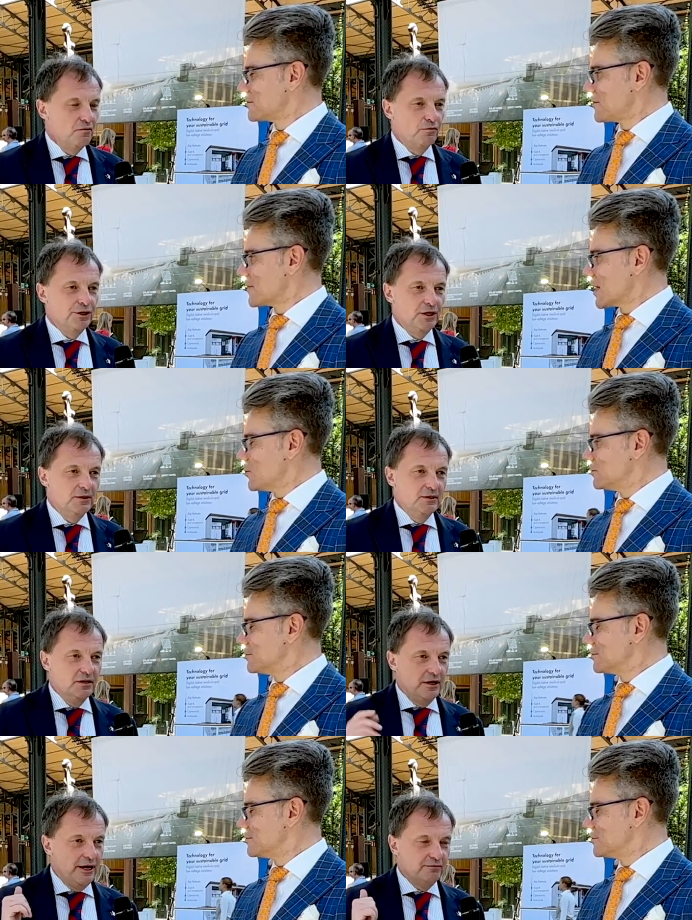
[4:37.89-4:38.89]
Speaker 1: We
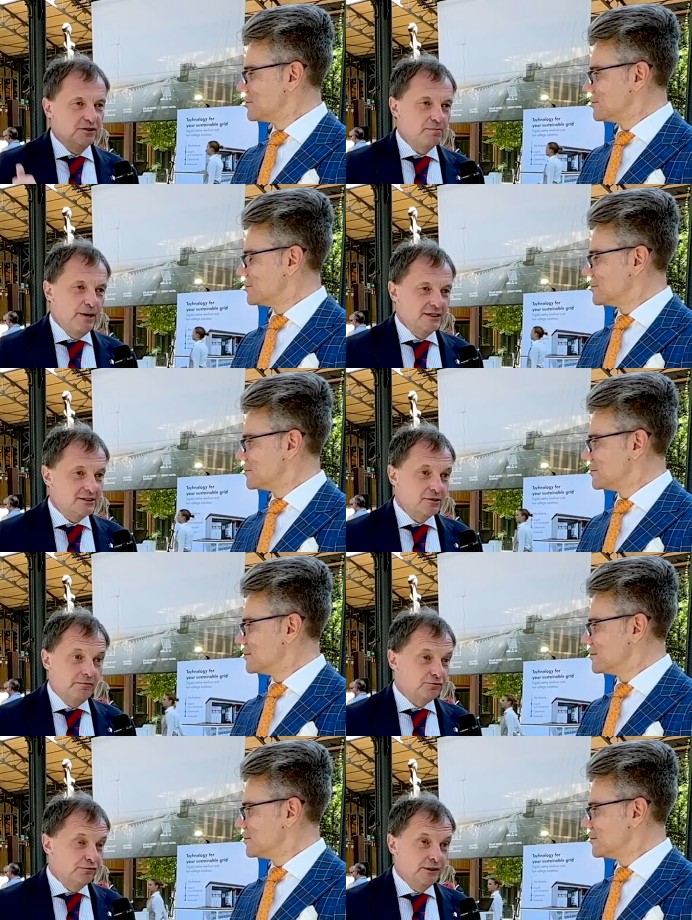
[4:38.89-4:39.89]
have the best
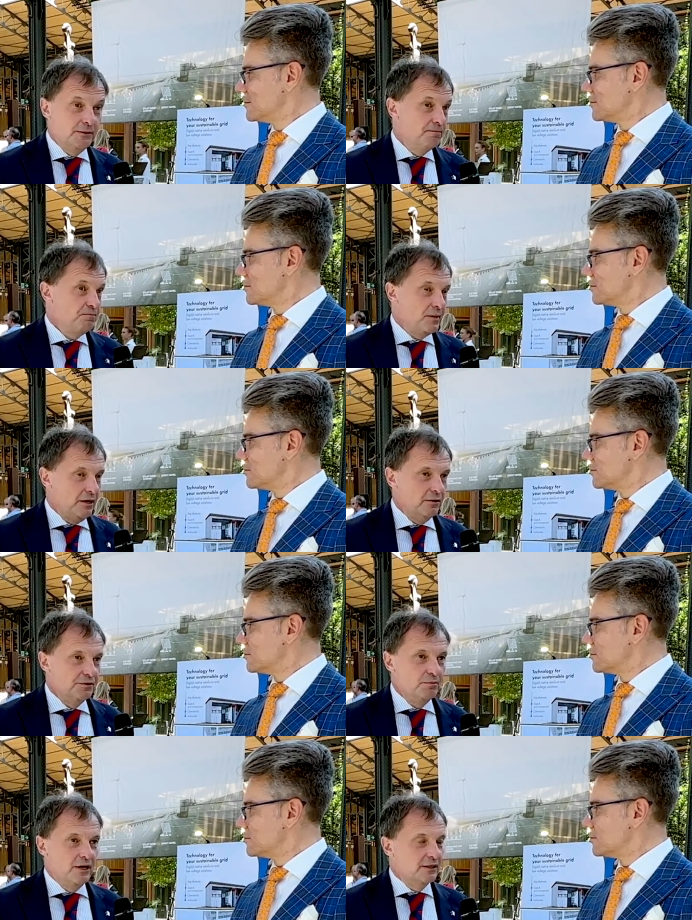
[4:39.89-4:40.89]
software on
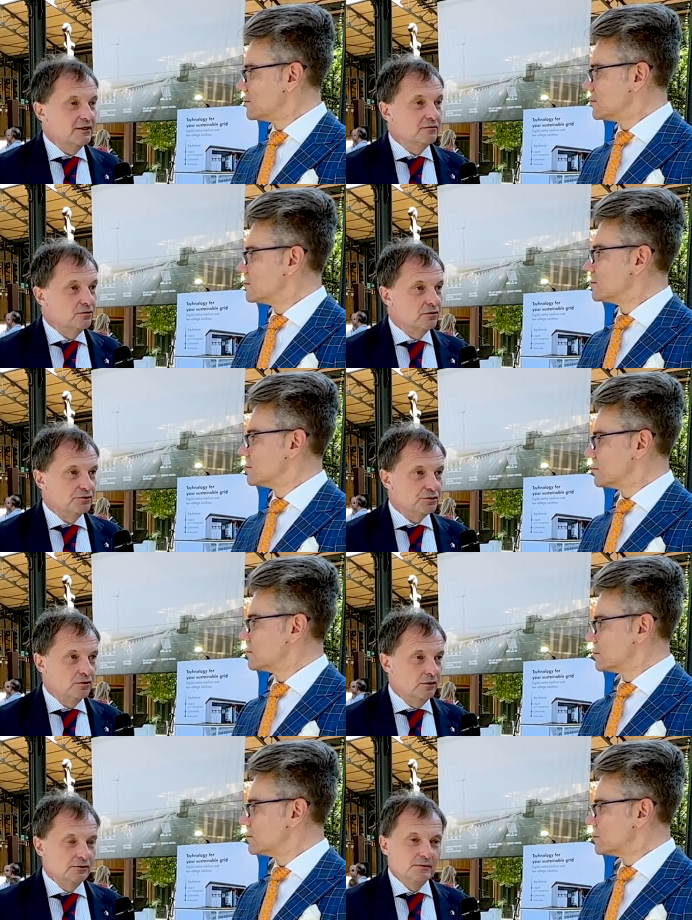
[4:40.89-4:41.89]
the market to
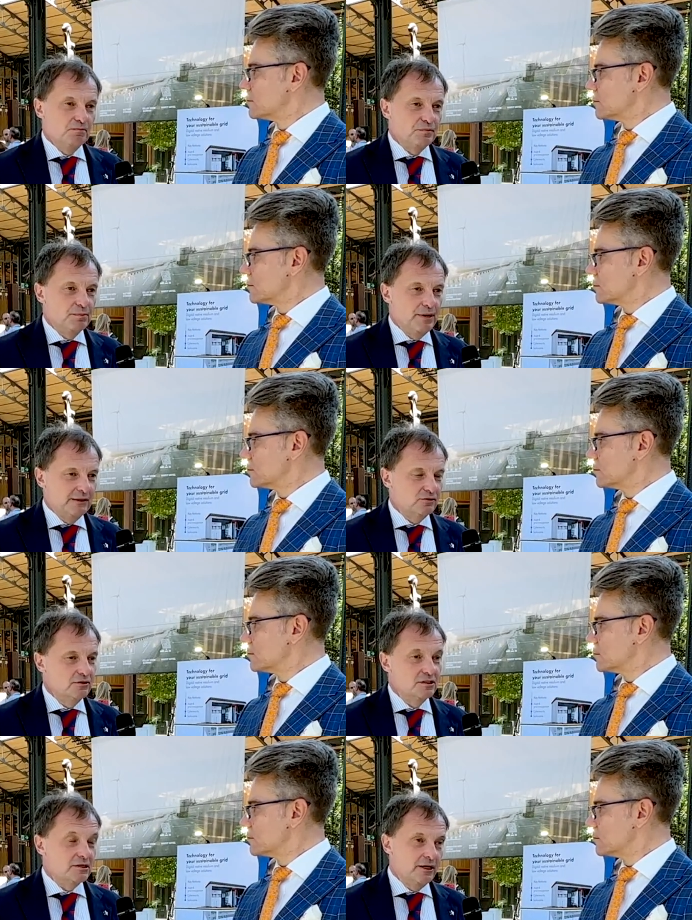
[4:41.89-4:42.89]
control the
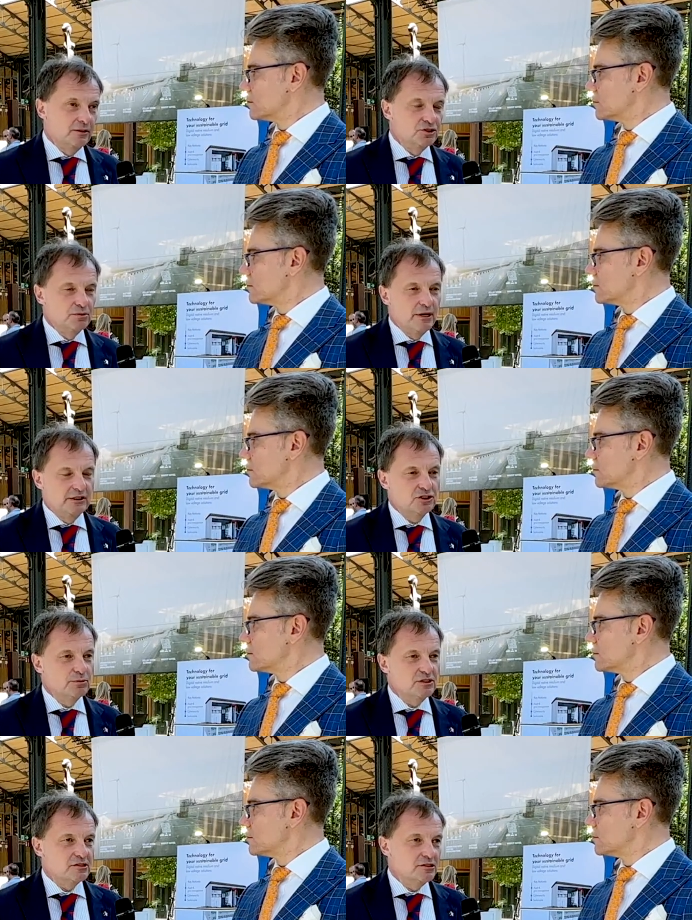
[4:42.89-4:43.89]
batteries, the energy
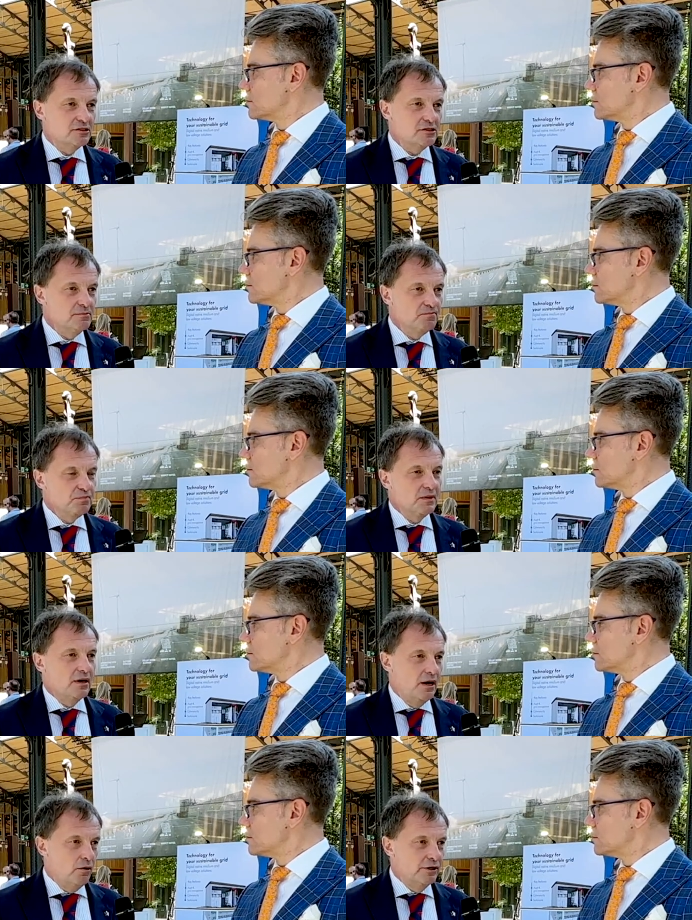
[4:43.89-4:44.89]
management system,
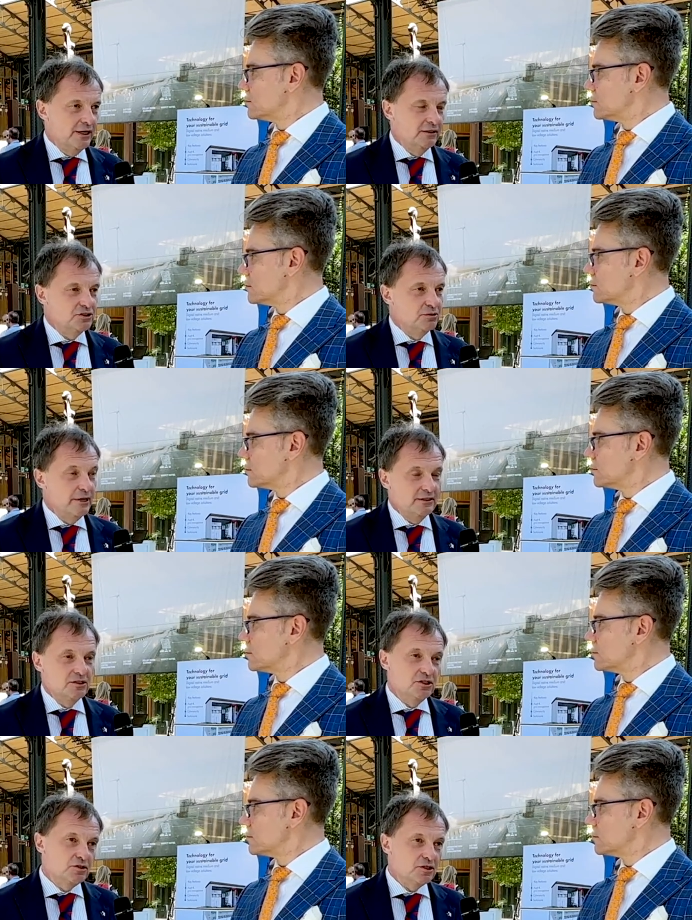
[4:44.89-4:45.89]
our energy
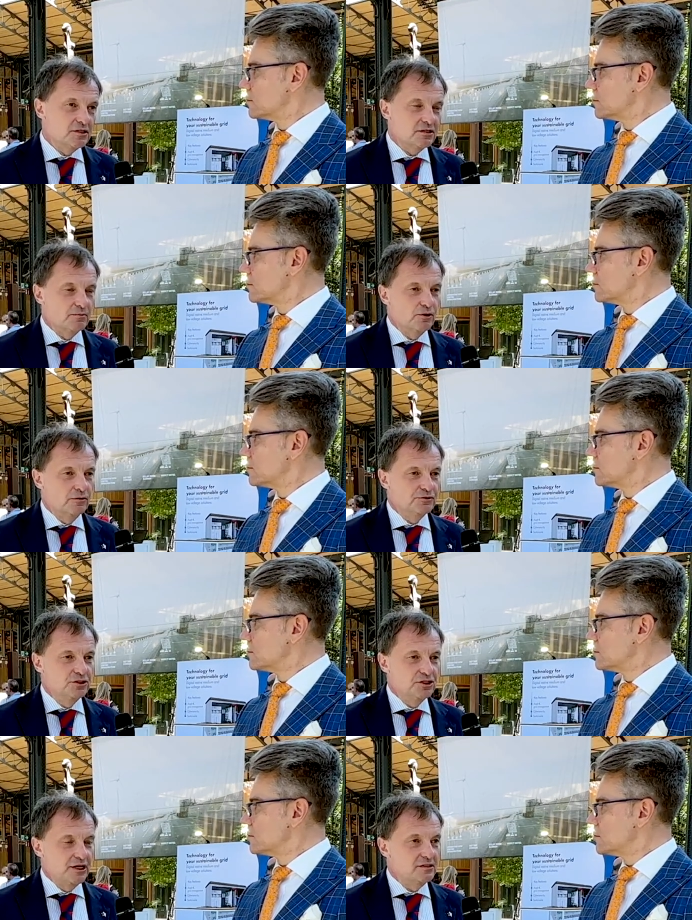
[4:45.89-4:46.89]
management system called
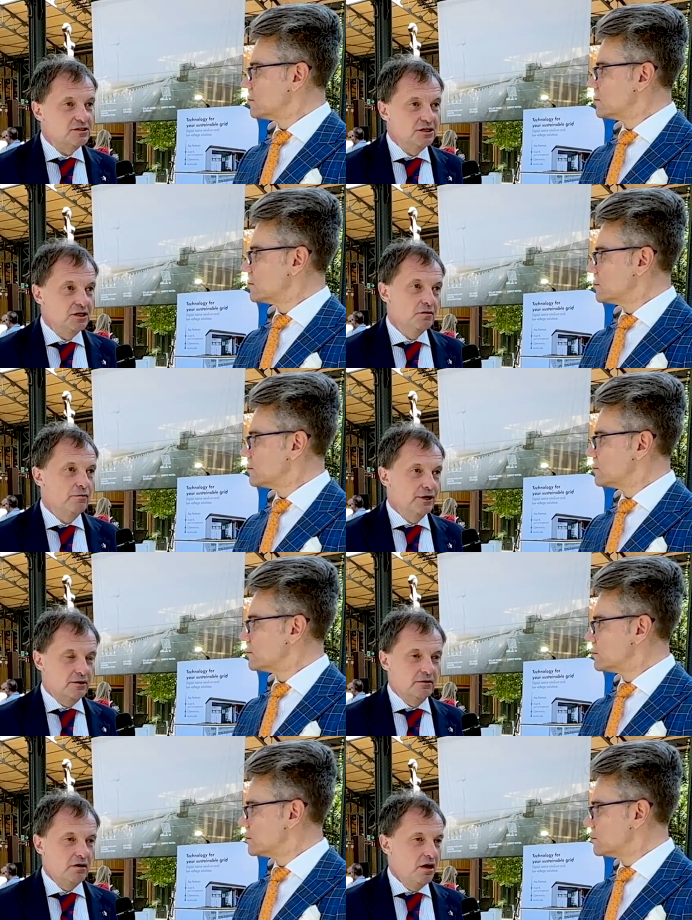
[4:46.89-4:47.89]
DJC. We
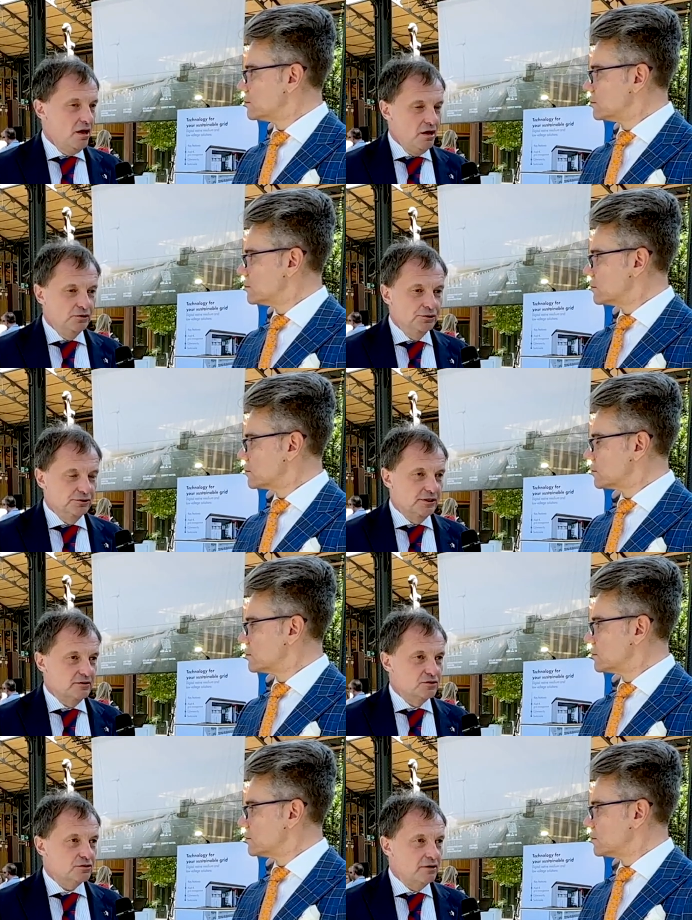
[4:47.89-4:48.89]
co do the
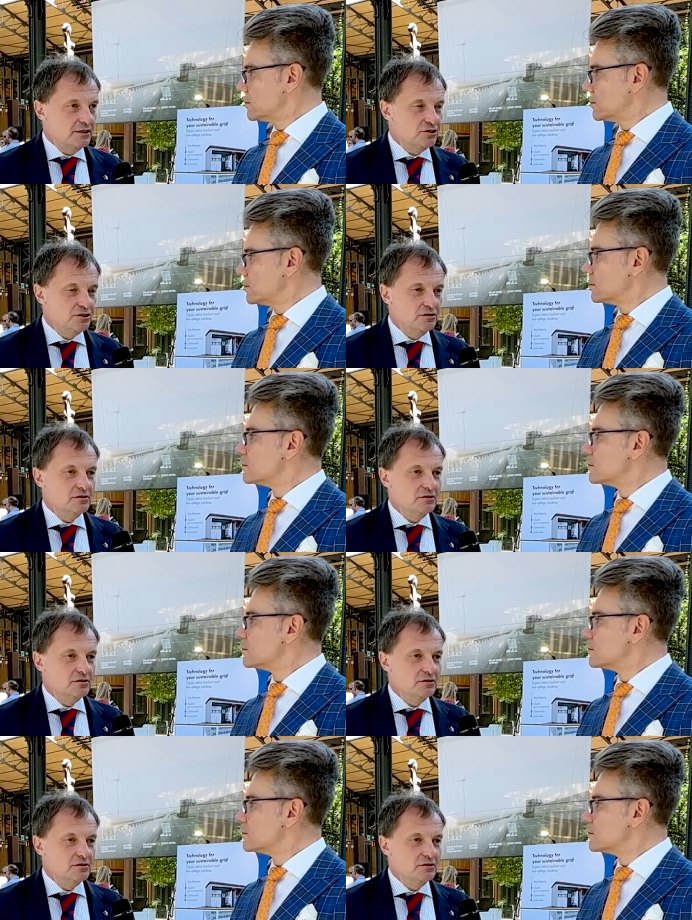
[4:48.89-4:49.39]
construction,